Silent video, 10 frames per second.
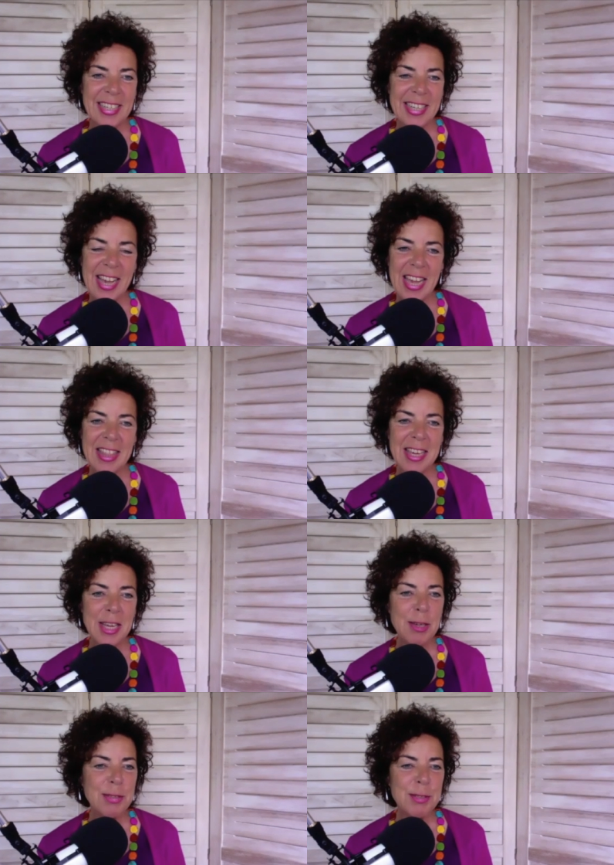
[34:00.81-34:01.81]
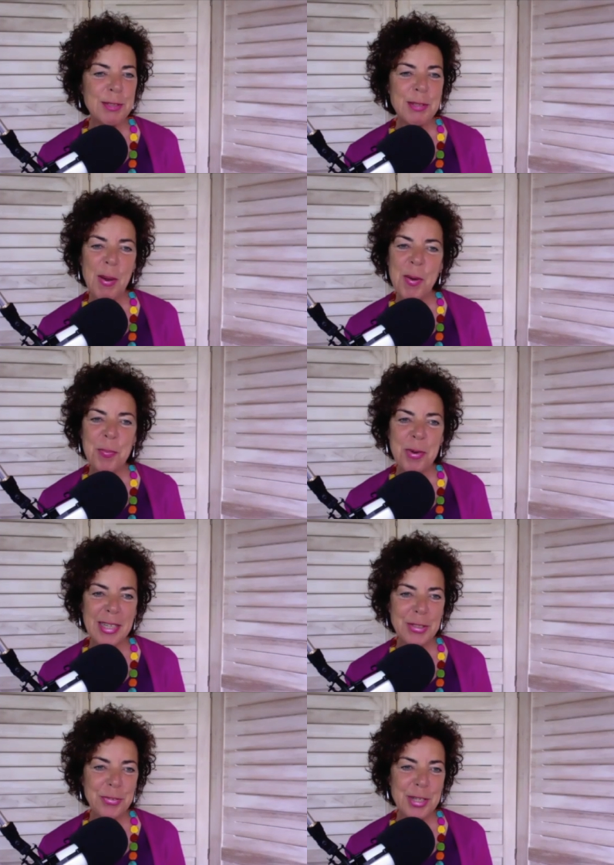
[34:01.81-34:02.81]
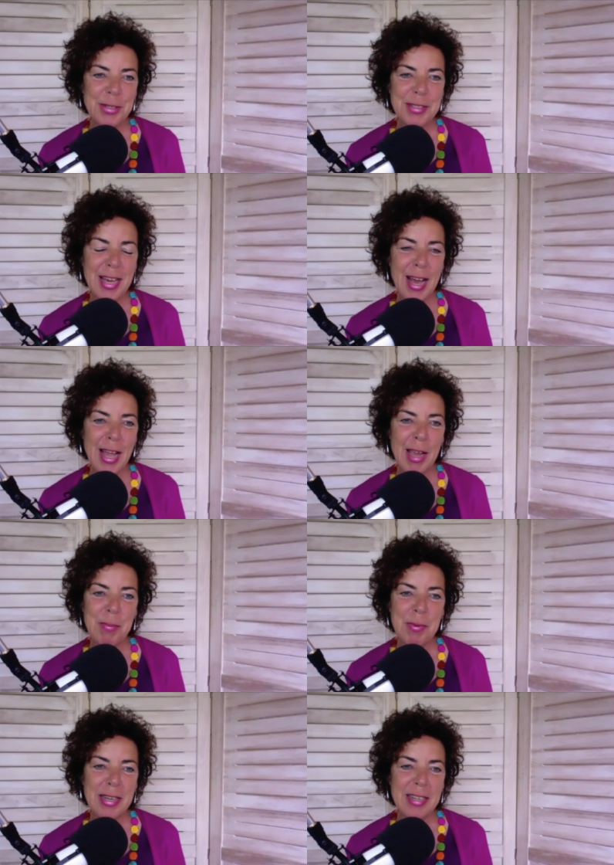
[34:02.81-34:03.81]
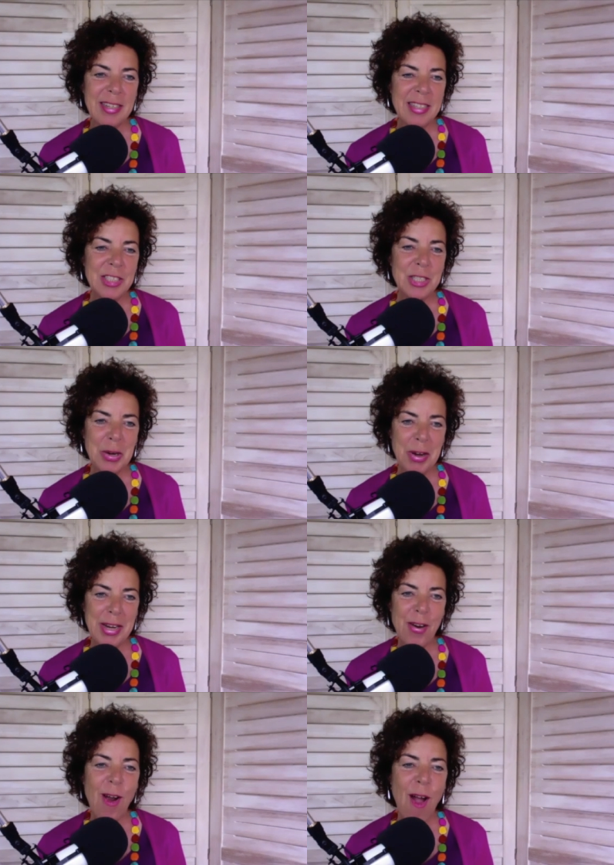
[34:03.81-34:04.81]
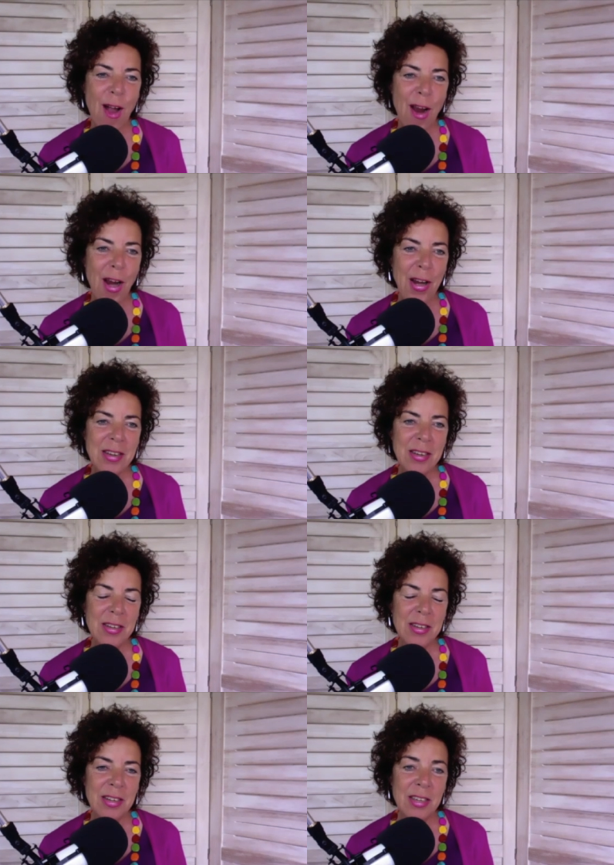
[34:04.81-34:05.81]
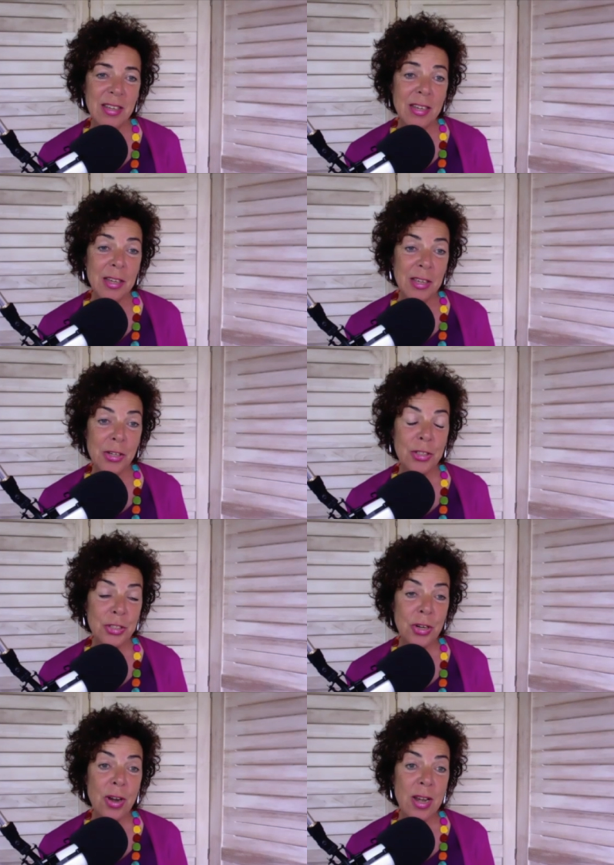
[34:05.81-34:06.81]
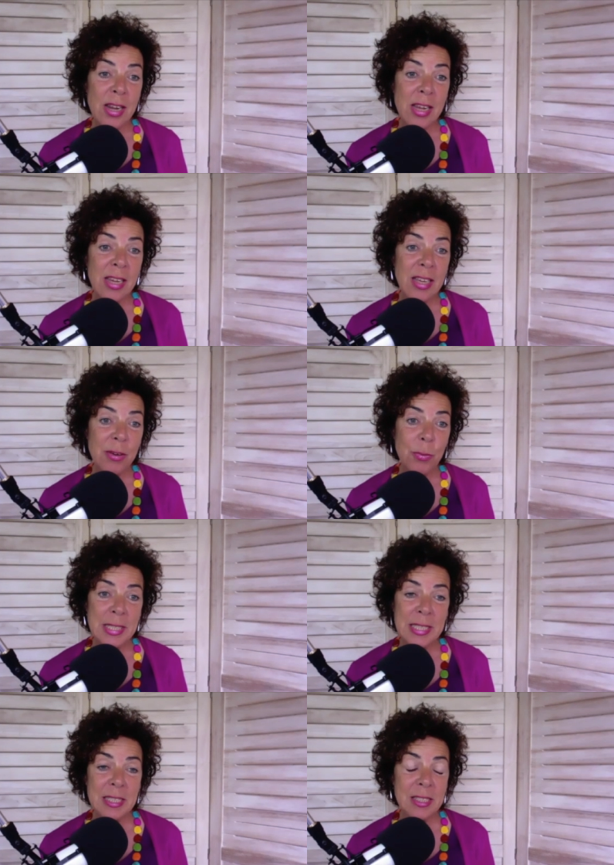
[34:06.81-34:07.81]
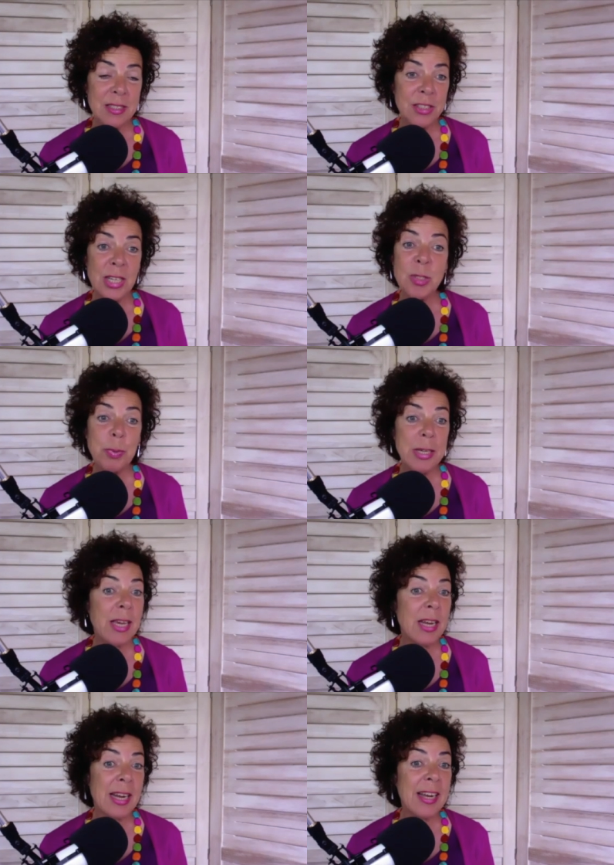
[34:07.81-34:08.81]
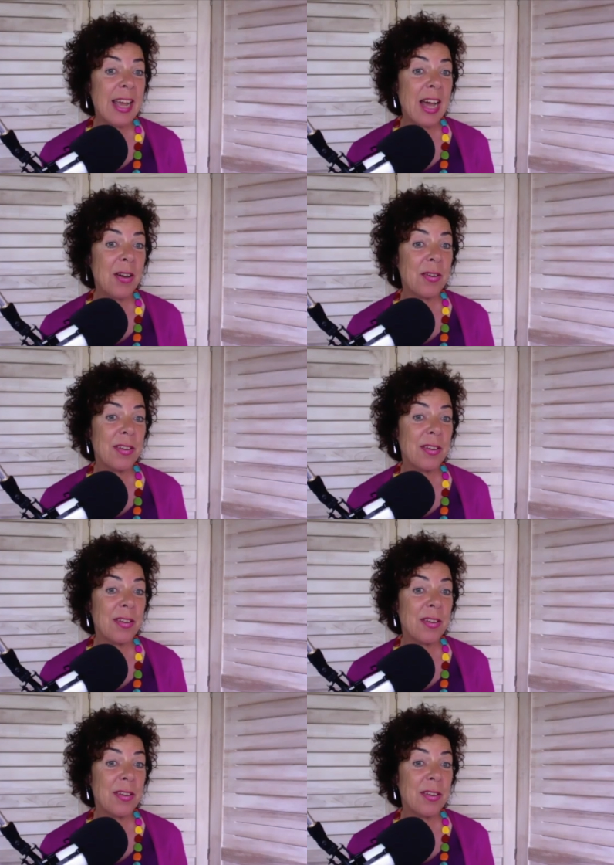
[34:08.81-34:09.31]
Hey, thank you so much for your time and sharing your heart and your journey, which is just beginning now.